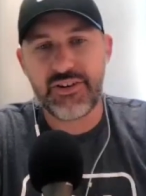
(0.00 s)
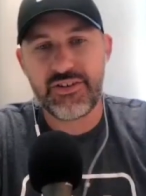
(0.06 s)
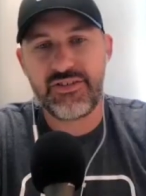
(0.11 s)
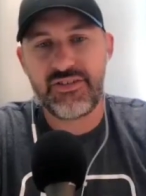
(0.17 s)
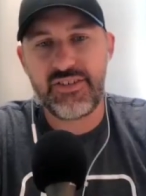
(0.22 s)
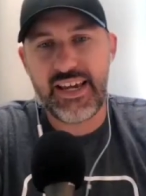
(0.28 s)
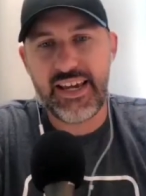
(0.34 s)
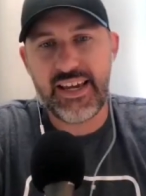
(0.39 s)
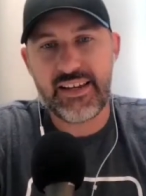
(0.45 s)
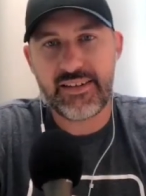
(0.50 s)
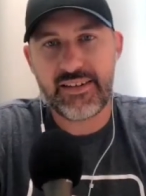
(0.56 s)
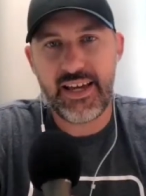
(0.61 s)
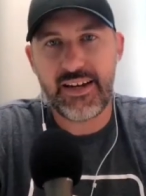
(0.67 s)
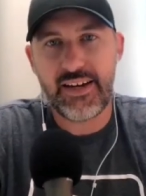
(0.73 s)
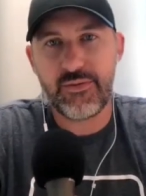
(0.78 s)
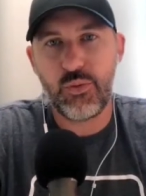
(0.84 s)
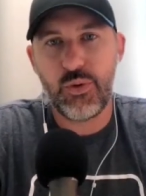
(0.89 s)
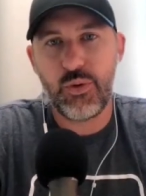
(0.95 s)
understand
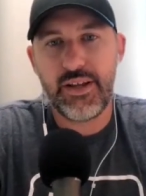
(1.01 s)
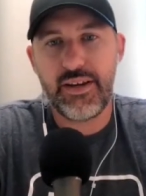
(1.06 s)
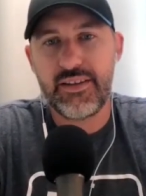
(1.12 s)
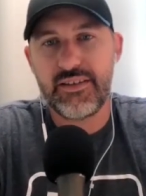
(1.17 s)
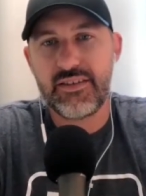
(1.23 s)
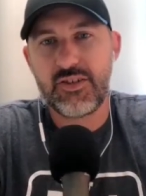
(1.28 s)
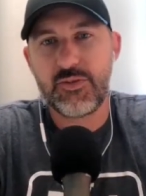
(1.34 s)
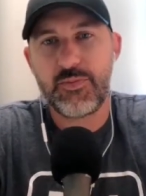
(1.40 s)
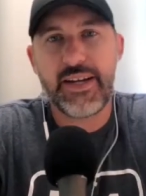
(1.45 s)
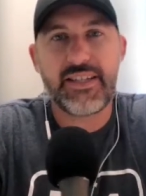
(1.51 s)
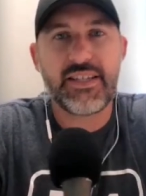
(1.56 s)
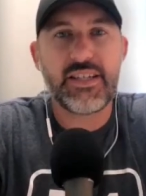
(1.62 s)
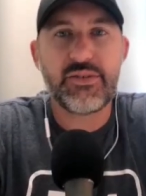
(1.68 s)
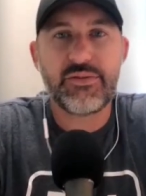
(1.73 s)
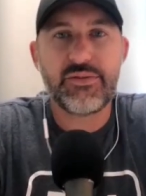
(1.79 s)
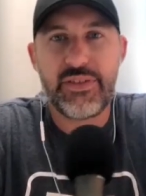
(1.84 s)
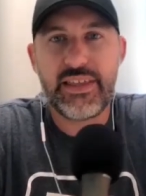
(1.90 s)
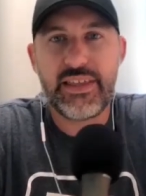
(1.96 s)
kind of what is
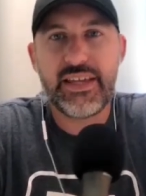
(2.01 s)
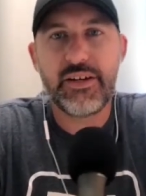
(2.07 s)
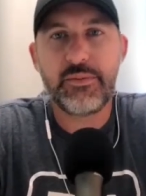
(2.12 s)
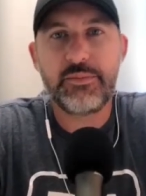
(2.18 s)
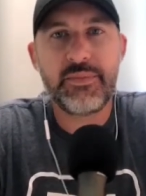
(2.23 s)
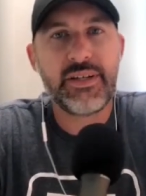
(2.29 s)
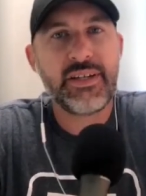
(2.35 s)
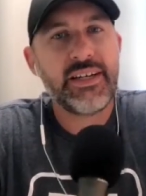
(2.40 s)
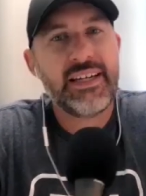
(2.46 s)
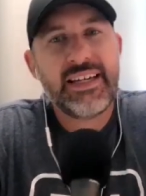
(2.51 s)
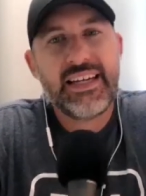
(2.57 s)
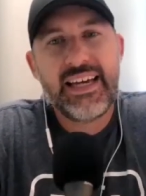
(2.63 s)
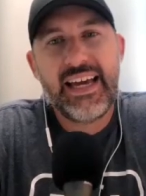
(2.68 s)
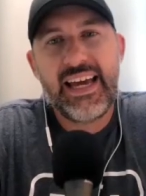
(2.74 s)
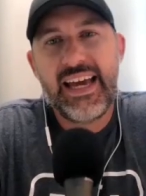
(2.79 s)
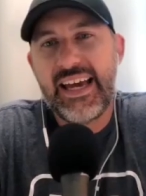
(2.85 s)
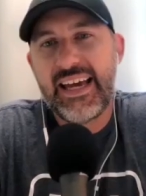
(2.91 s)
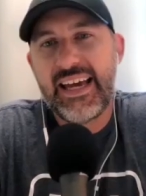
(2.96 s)
expected of them,
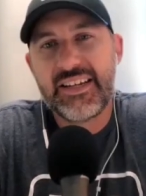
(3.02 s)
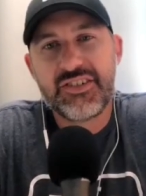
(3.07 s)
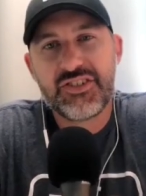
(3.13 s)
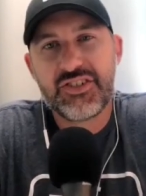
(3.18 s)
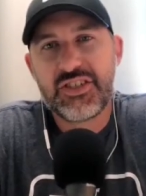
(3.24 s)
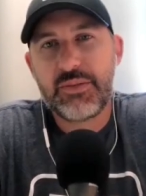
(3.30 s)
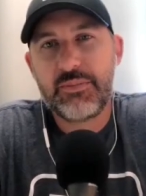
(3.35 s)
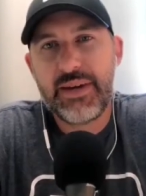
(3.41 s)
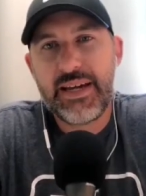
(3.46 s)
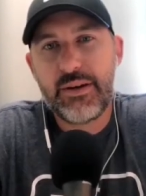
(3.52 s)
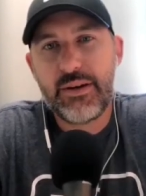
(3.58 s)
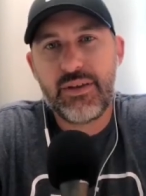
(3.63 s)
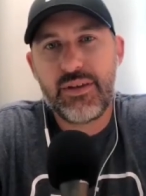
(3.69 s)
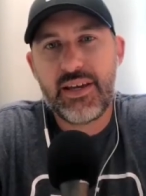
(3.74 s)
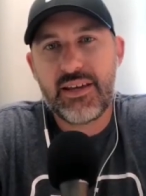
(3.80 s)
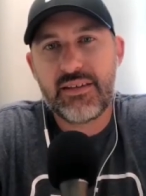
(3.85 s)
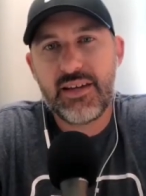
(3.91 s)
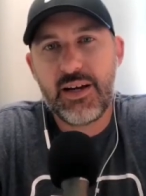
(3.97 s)
and just the main
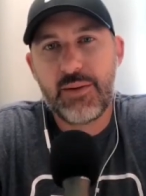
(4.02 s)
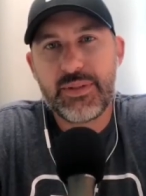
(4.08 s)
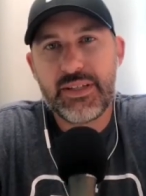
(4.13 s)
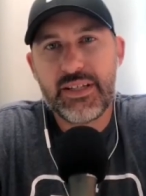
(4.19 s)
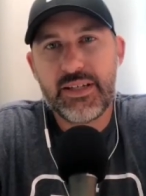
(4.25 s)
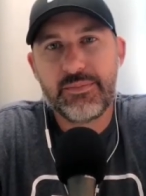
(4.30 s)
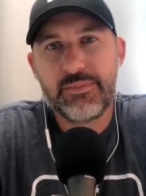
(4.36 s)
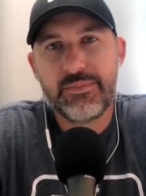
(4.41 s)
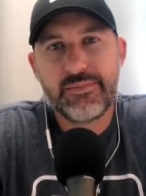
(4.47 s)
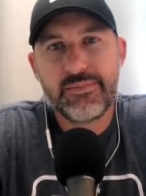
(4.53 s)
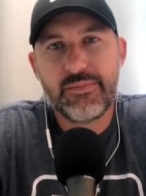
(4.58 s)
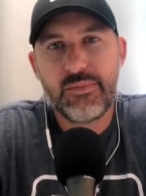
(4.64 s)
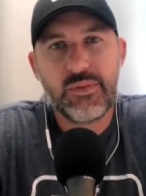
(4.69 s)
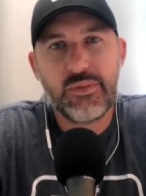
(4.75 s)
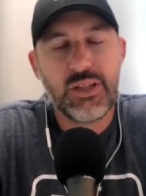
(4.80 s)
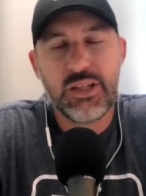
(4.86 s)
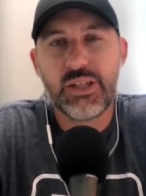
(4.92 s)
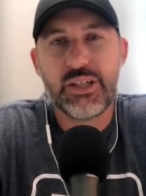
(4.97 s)
thing is helping them
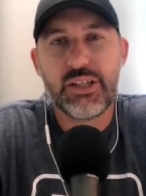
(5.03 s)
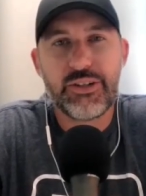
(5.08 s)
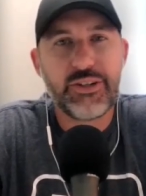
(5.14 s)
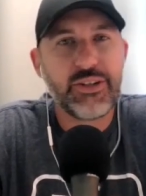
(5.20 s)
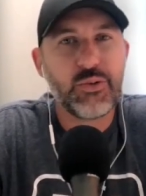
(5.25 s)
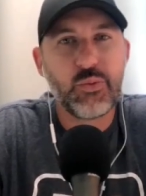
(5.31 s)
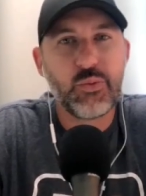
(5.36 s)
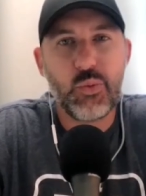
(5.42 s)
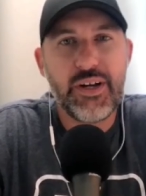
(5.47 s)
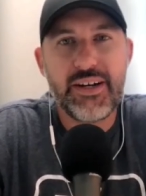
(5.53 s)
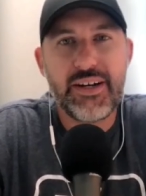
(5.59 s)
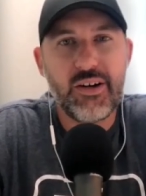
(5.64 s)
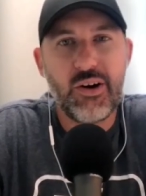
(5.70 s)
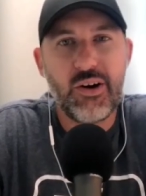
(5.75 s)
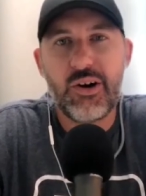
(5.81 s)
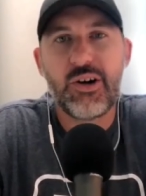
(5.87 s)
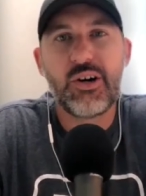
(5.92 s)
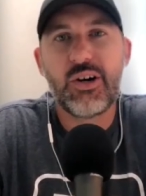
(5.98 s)
learn what
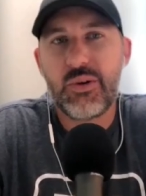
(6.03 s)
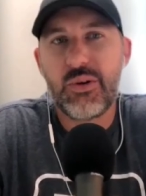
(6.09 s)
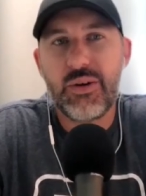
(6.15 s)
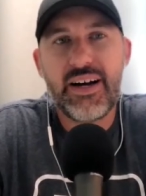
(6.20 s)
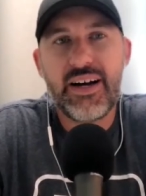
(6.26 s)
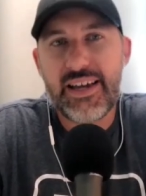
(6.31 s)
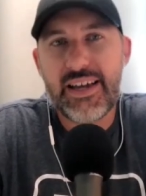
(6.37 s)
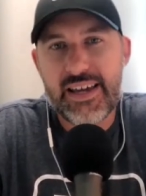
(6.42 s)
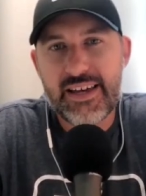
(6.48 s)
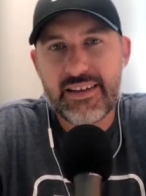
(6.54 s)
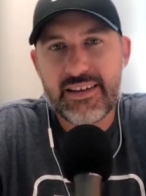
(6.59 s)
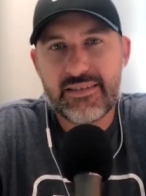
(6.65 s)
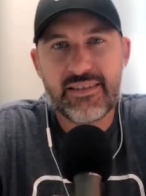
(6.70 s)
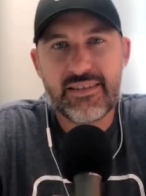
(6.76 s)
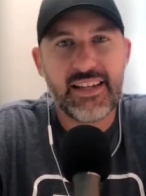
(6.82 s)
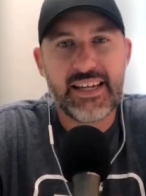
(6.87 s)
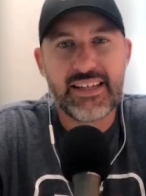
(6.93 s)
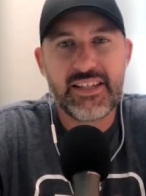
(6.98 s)
an ROI
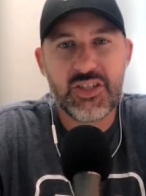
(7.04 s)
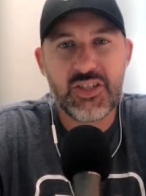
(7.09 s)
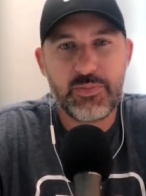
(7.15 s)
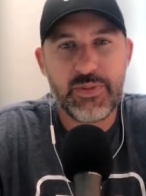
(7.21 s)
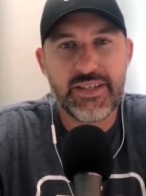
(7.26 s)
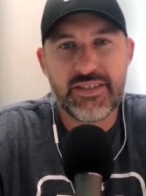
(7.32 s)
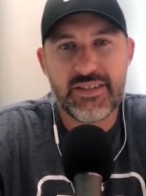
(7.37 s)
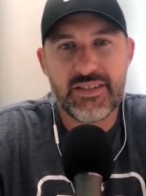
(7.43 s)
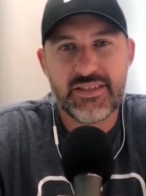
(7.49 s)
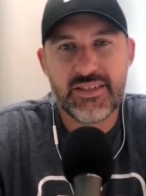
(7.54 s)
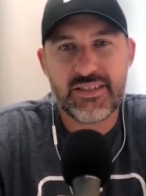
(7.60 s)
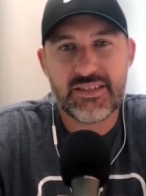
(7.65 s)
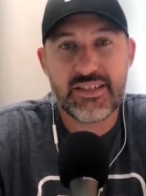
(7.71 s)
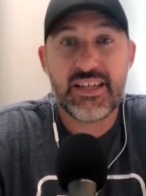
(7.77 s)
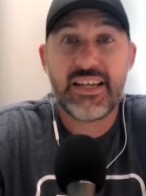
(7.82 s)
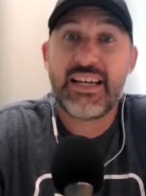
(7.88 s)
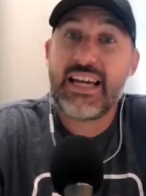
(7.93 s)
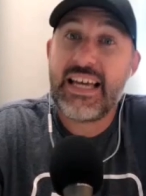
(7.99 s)
is and like these
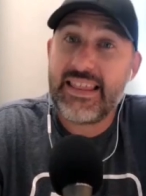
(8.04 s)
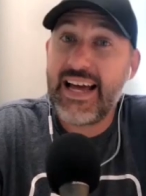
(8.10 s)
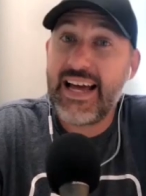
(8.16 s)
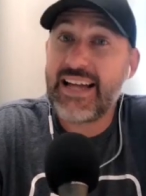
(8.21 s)
businesses